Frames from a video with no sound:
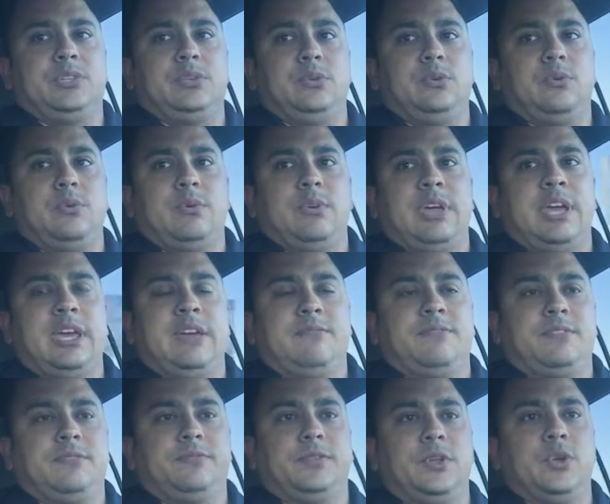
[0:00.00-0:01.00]
to
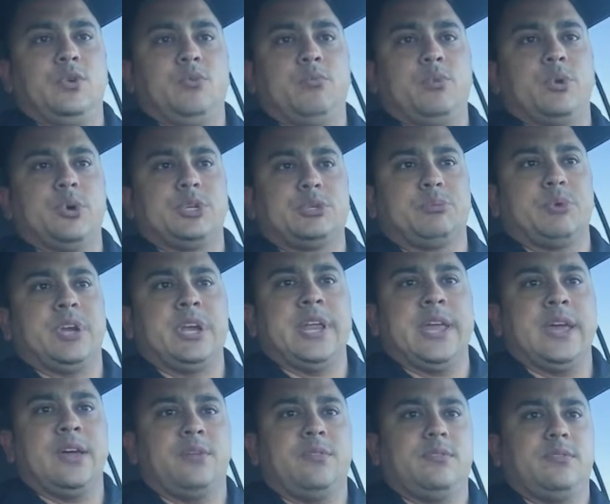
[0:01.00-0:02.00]
have the flow more spread
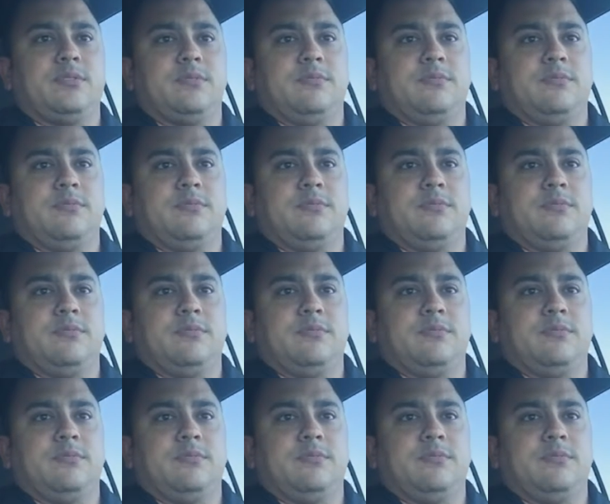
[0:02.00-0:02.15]
out.